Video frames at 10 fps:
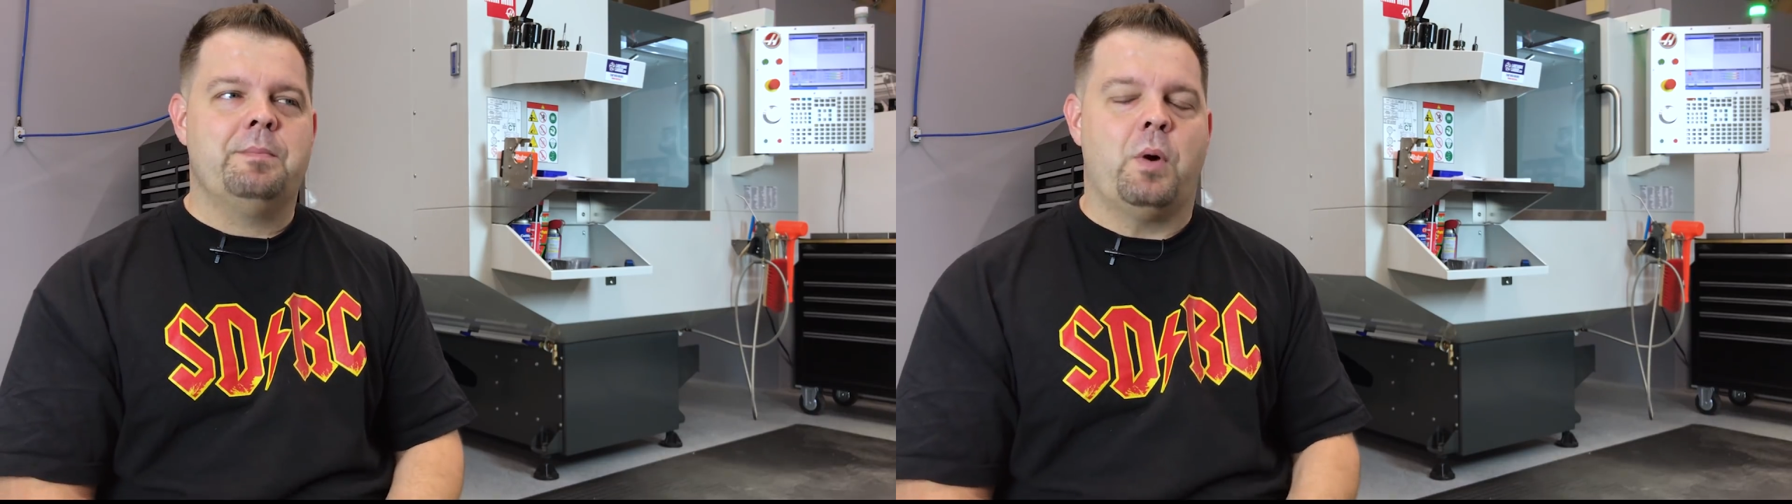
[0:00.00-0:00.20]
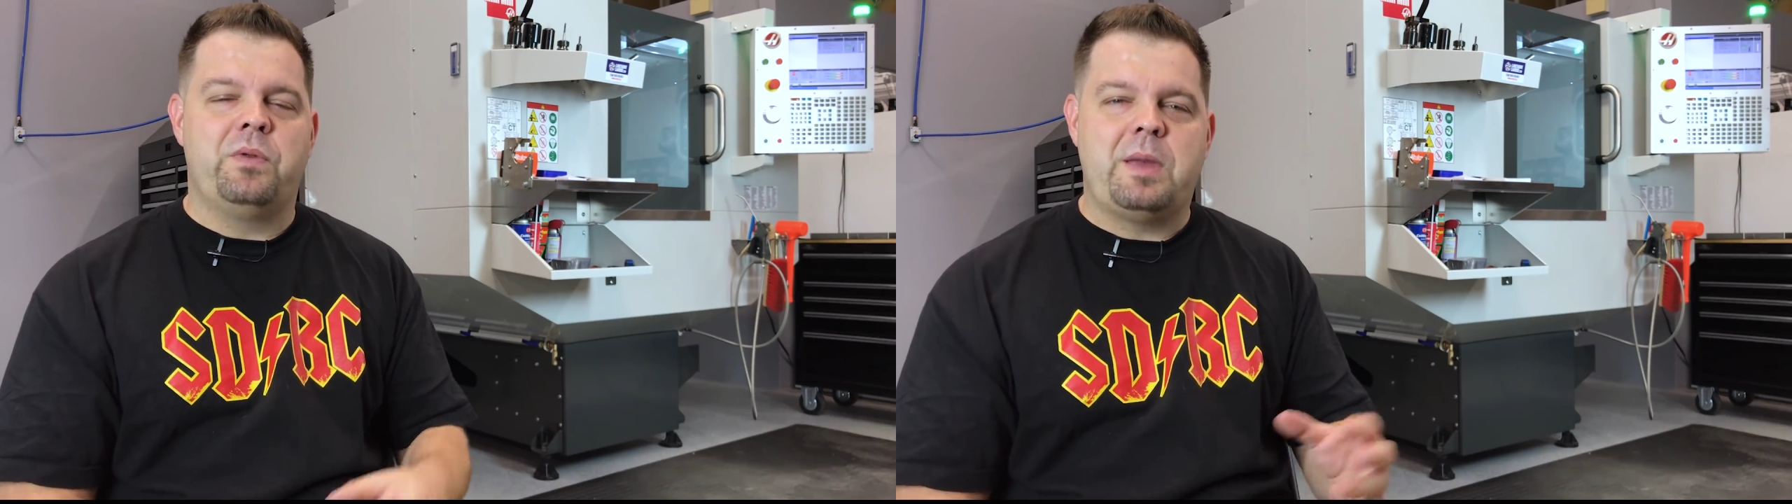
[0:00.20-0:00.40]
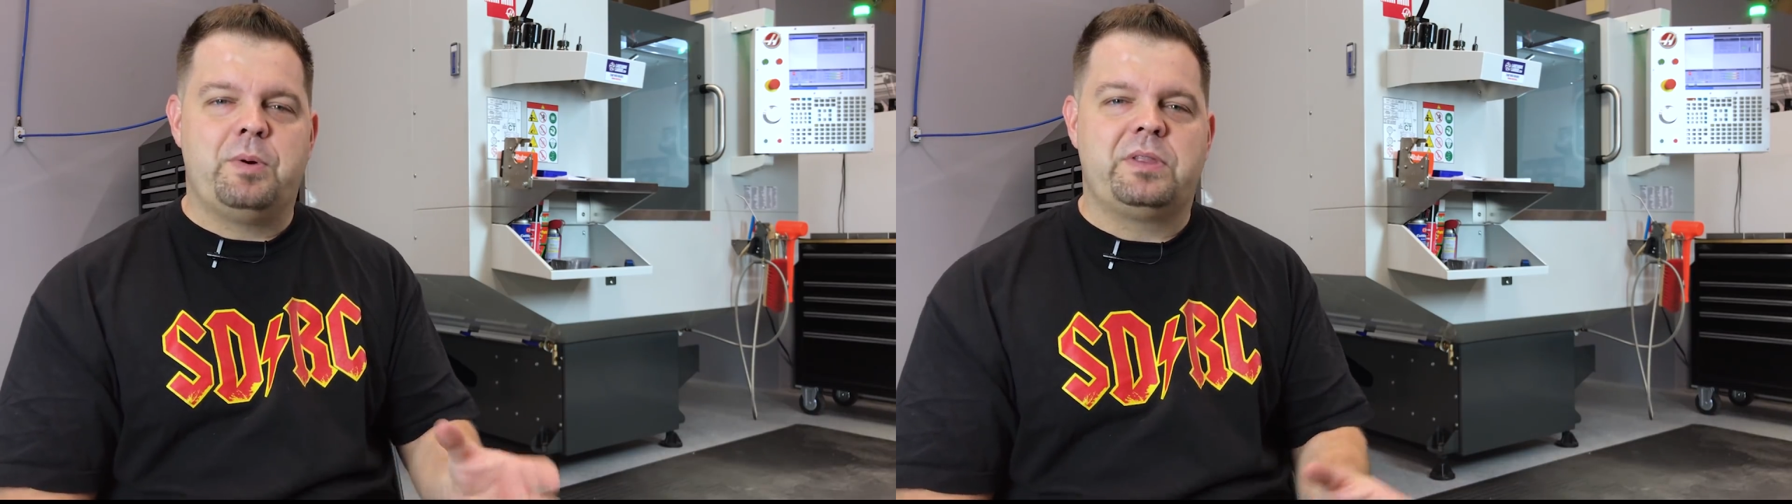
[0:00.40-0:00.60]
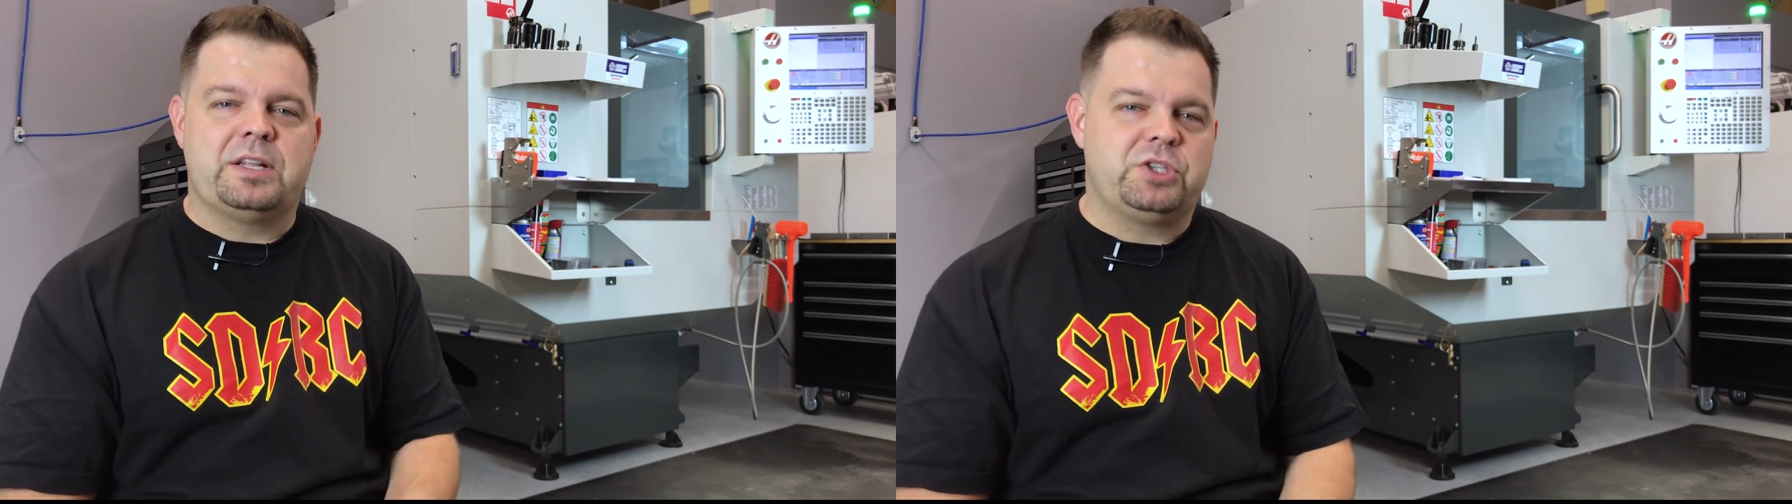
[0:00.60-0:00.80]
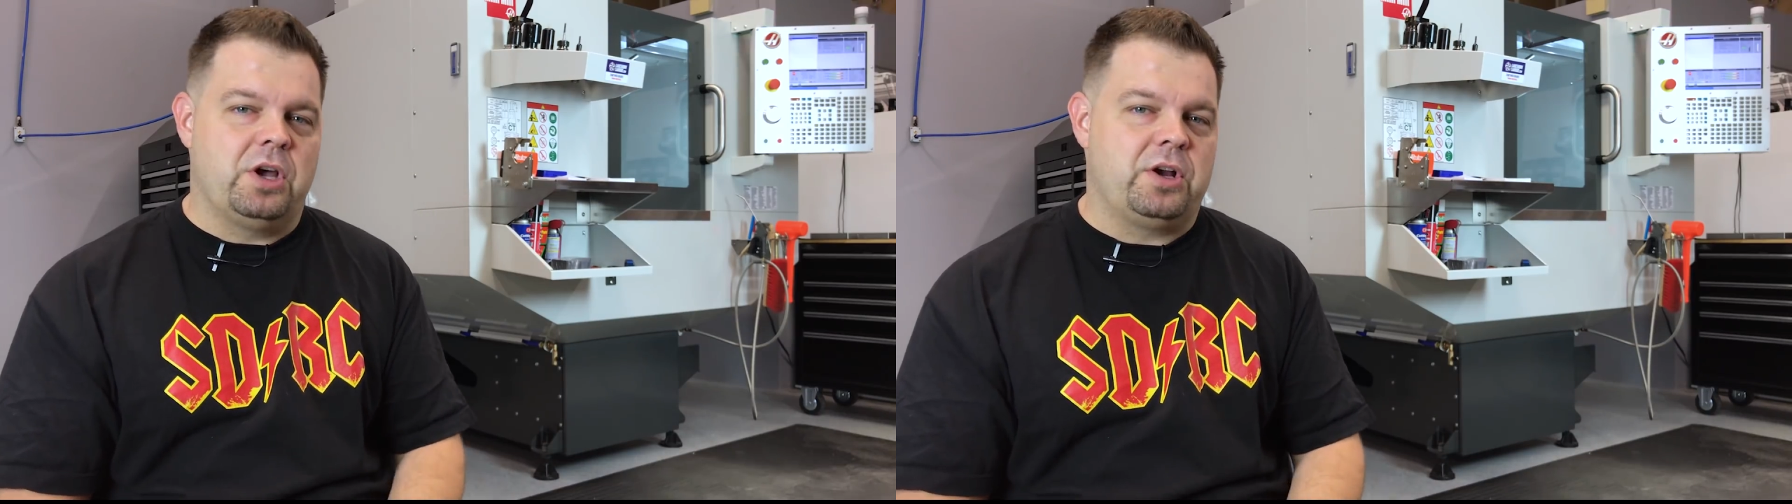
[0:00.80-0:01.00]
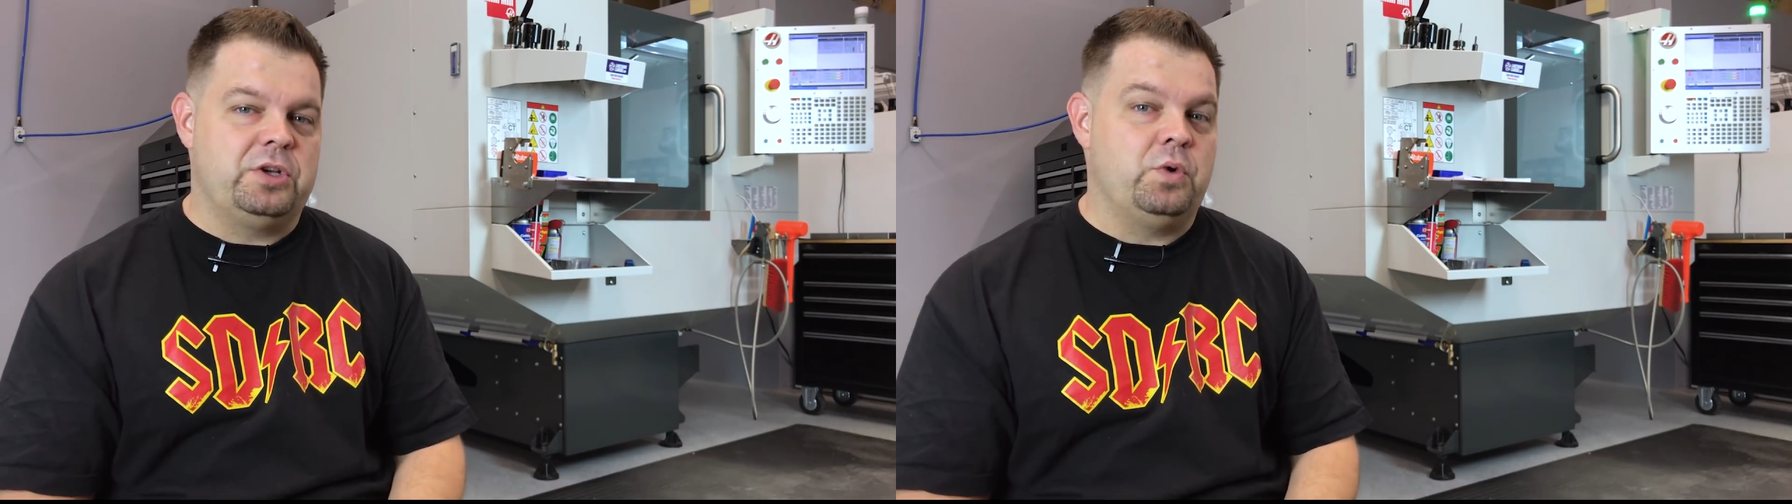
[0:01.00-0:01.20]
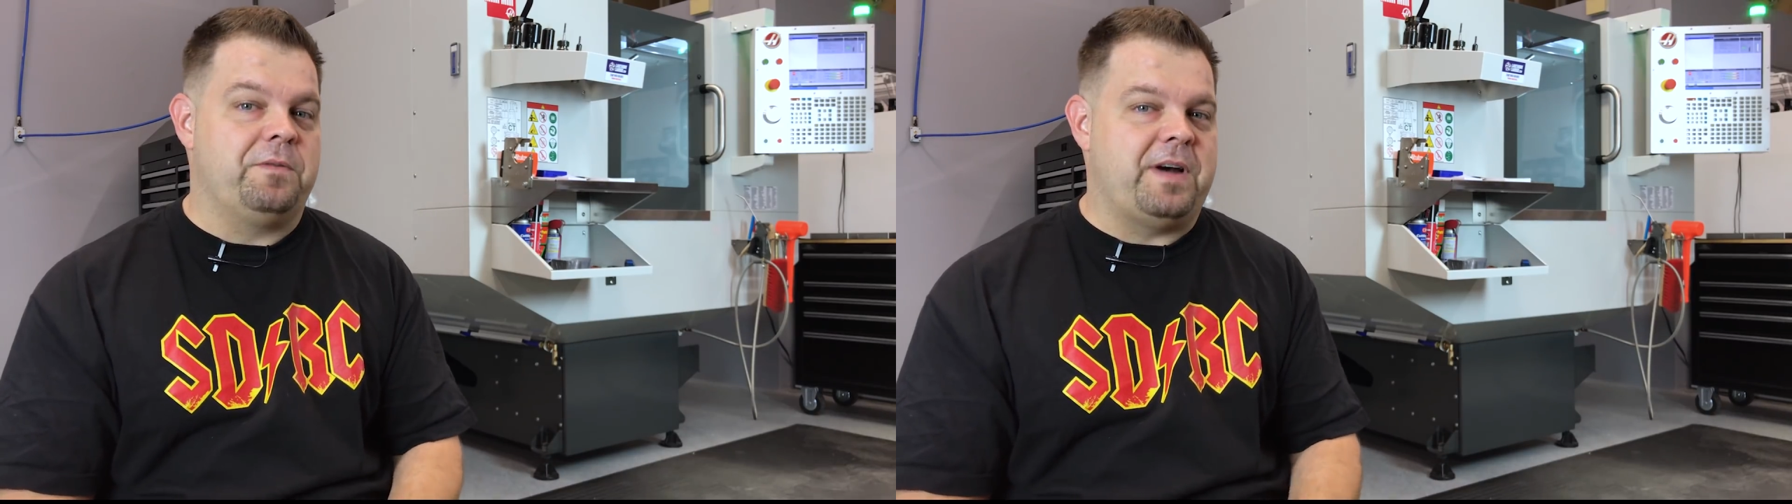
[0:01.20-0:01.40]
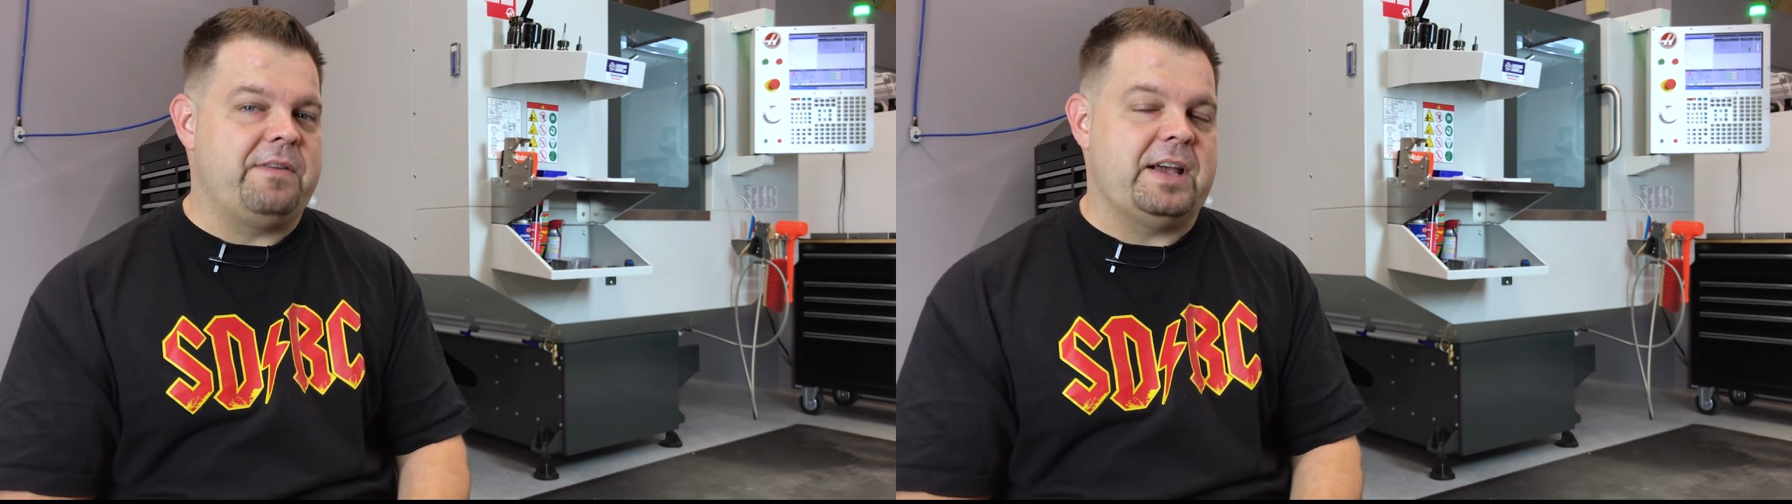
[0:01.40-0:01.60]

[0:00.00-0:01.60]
but when they put that sucker into a five